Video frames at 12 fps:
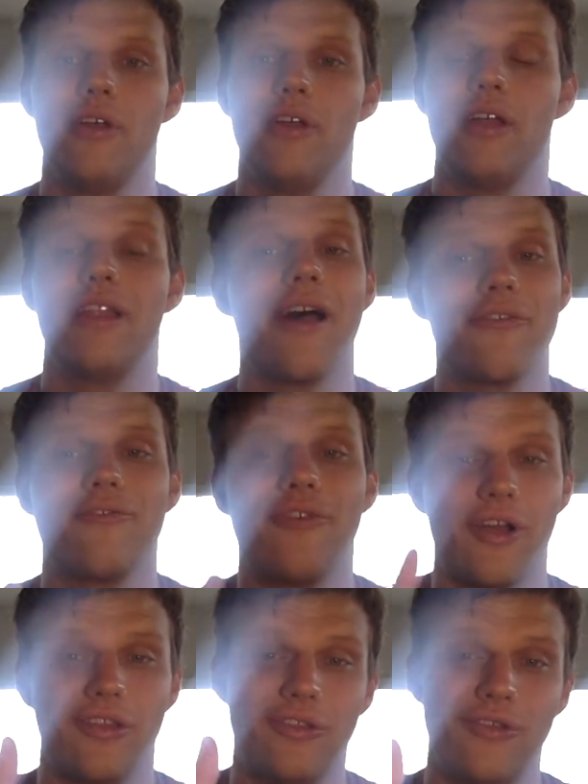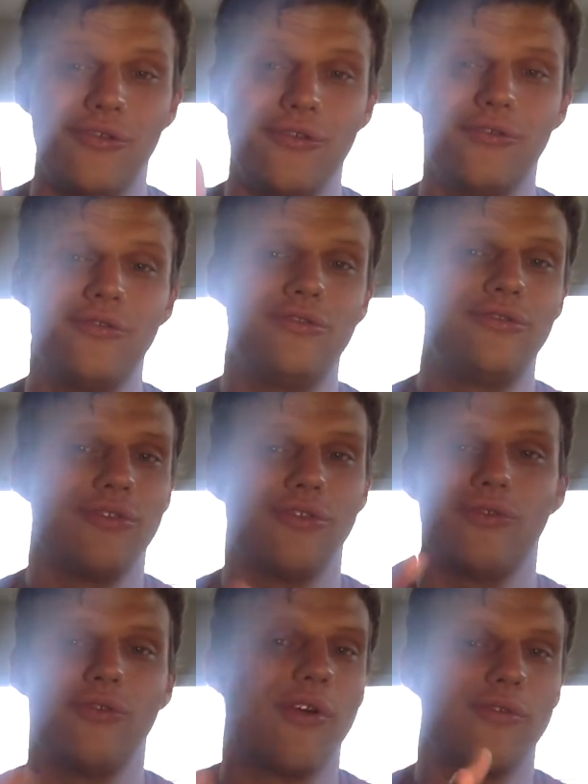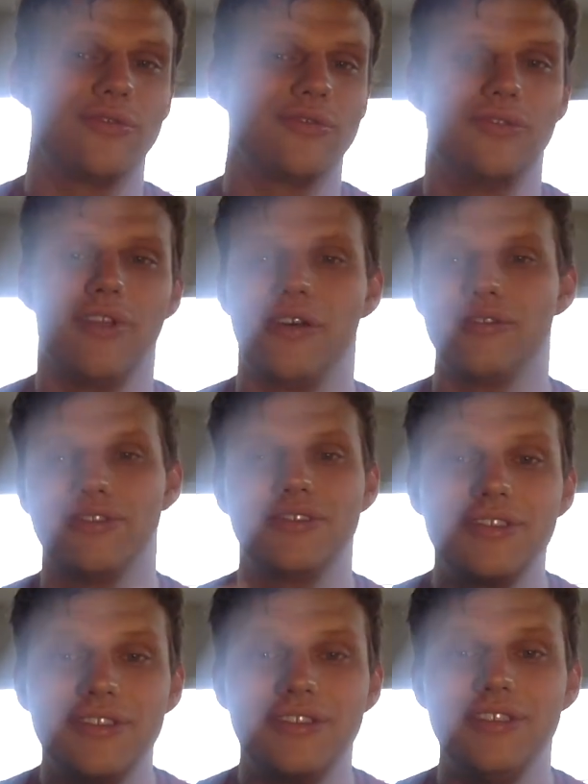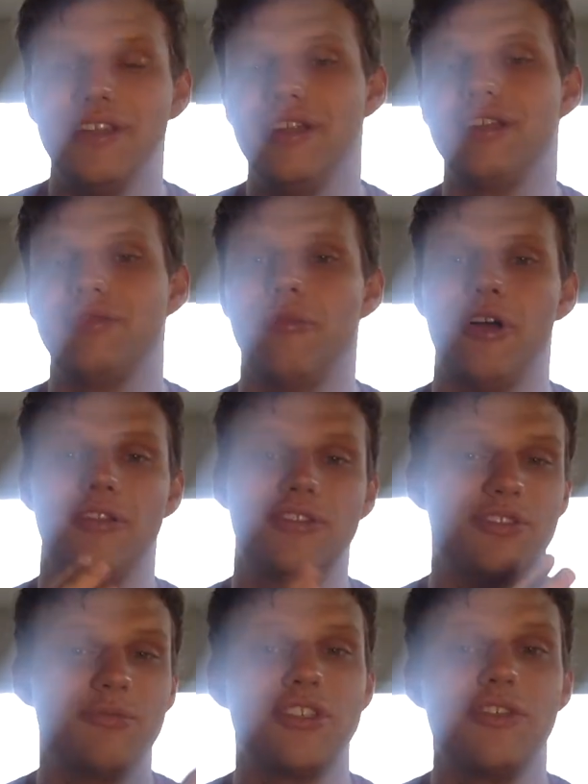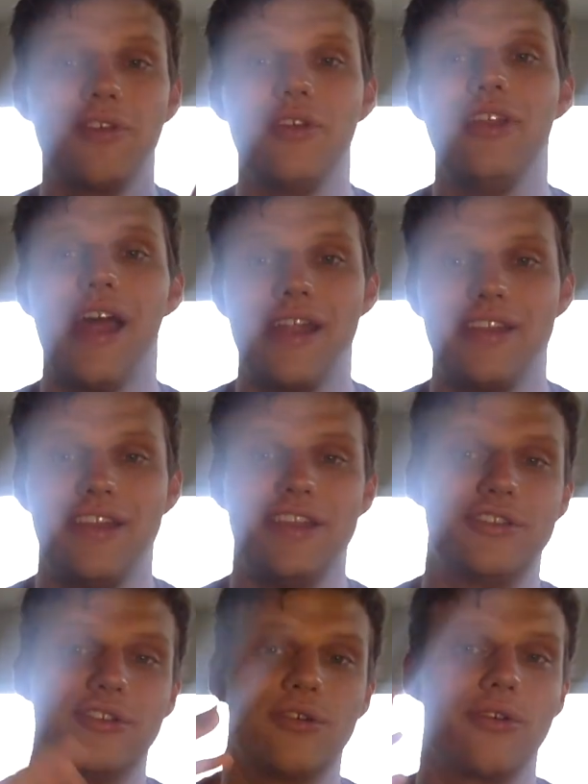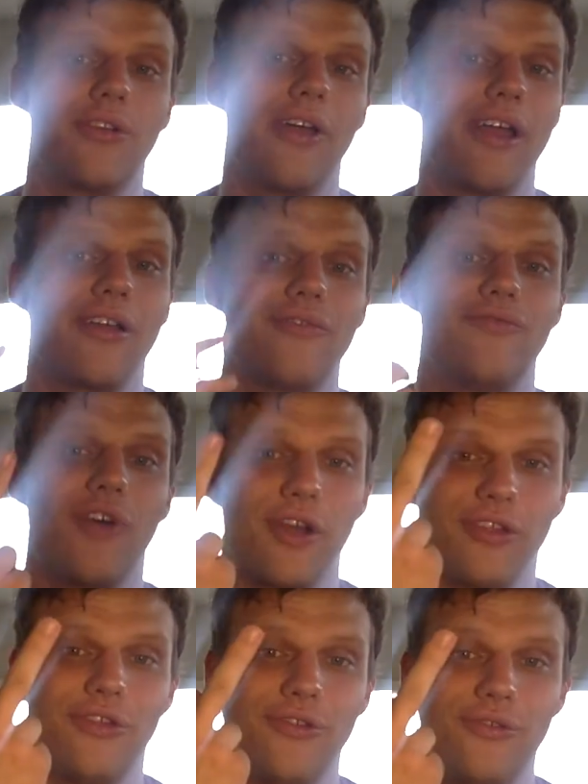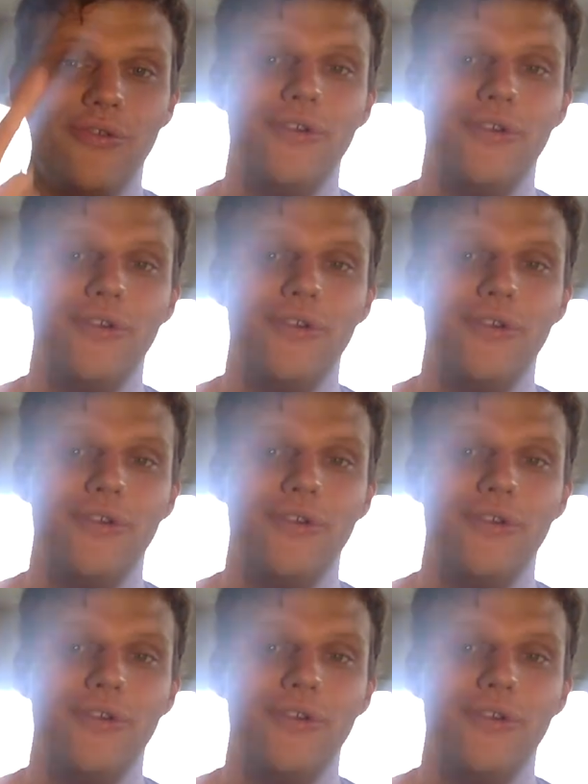Not fuck you to whoever else is listening to this, but specifically that teacher, like, fuck you.